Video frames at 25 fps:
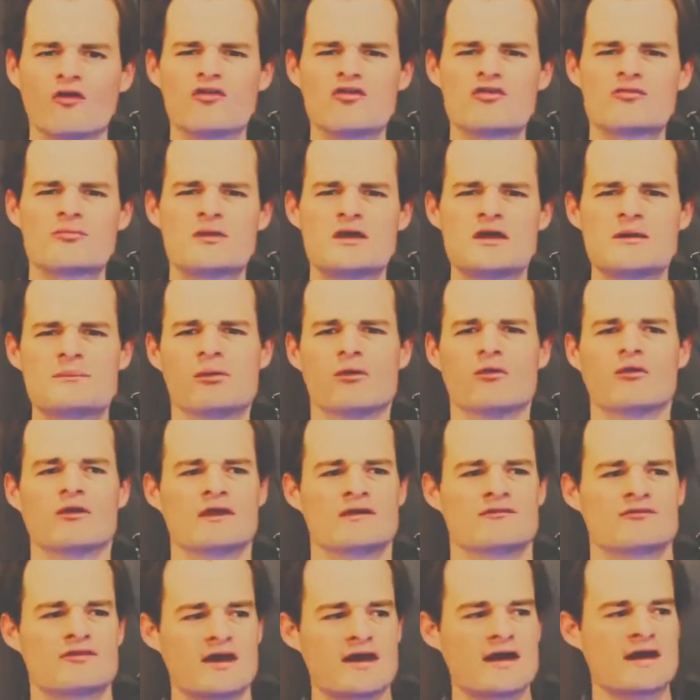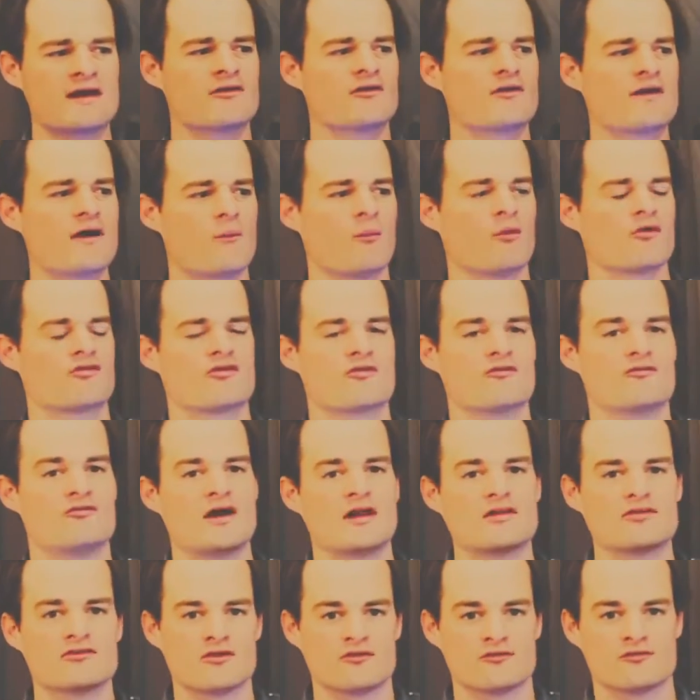these people, if the internet was
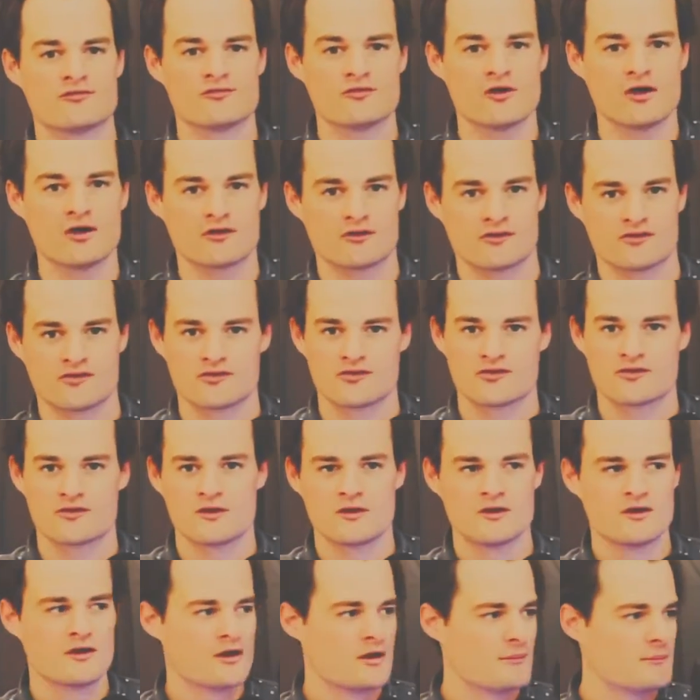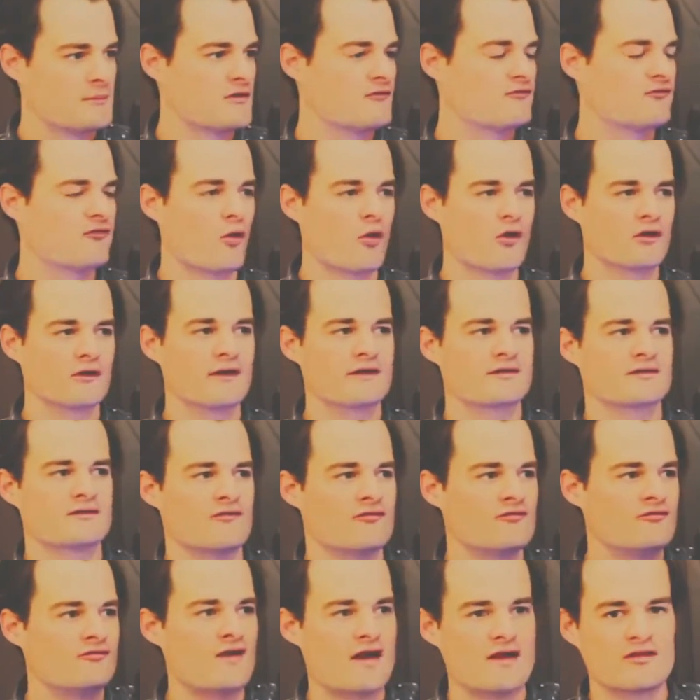invented first, before like the
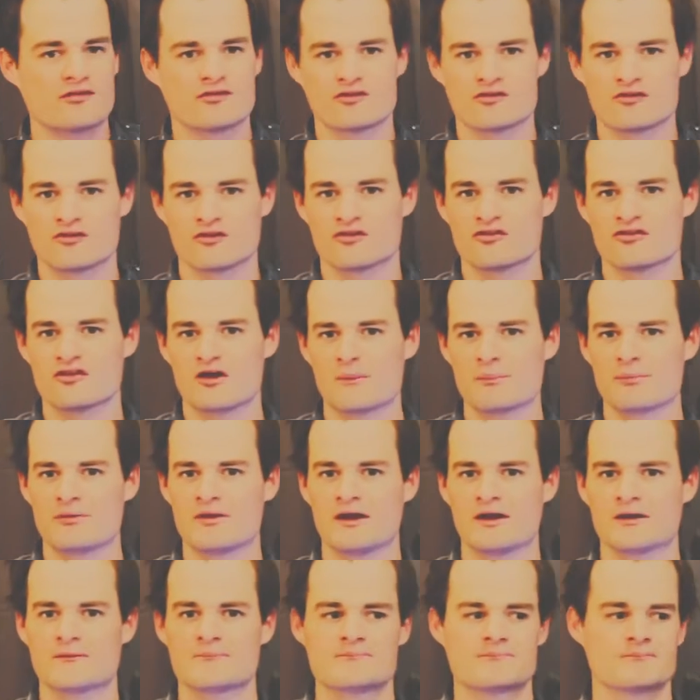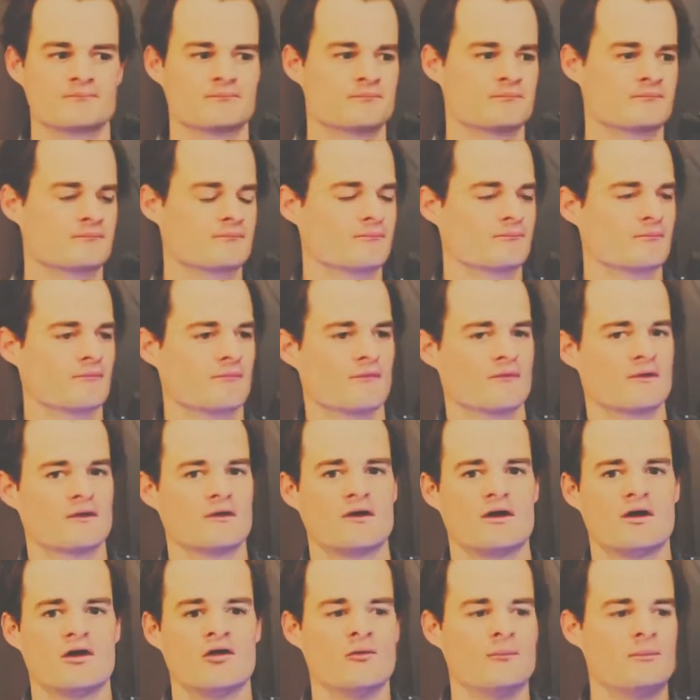fence or something.
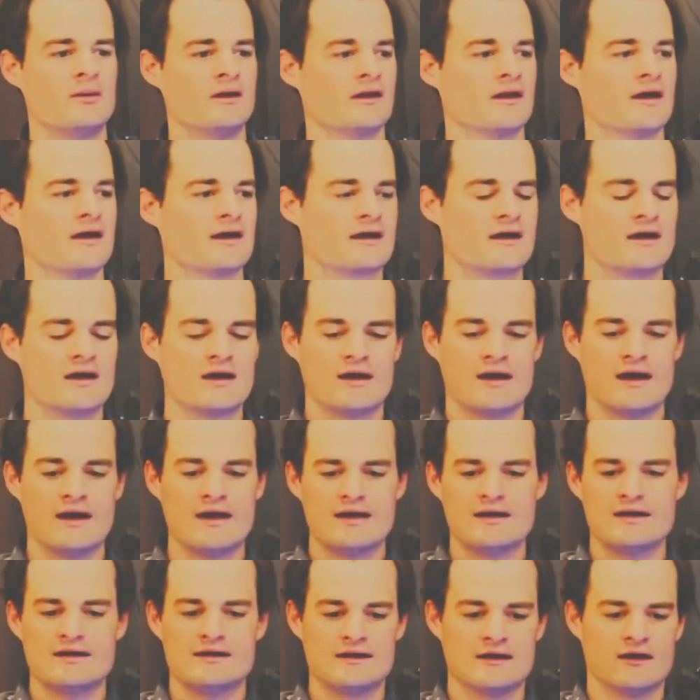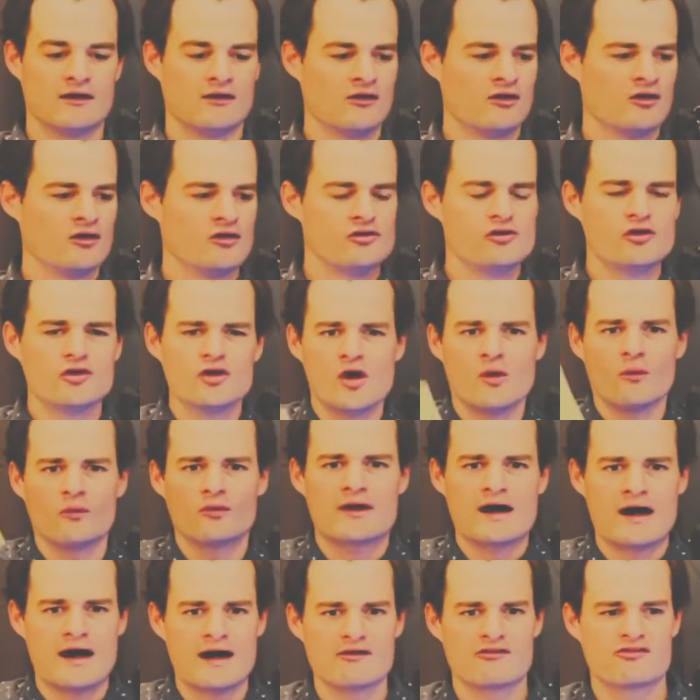It would be like, hey, you know,
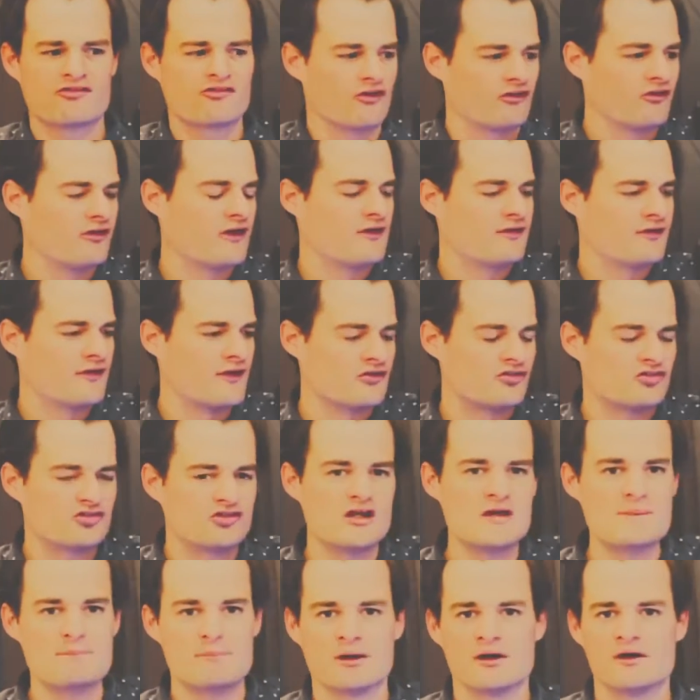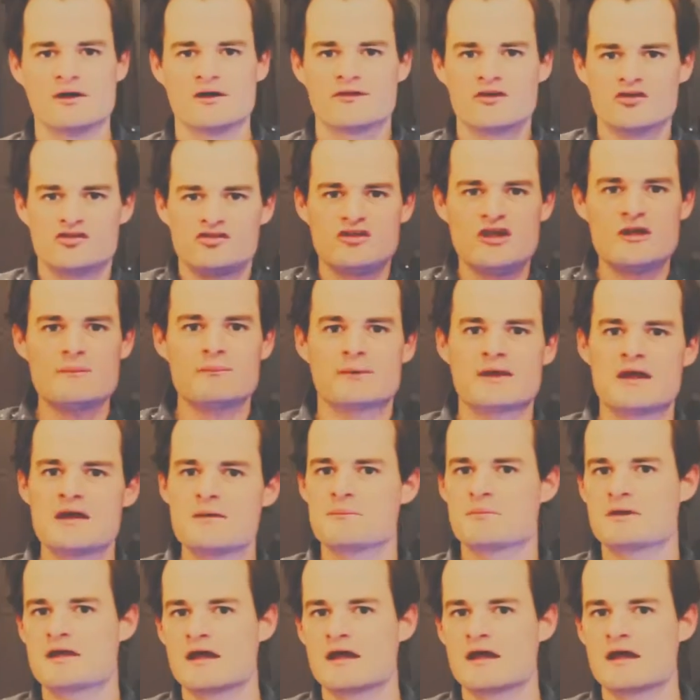guys, the, the sheep, the sheep keep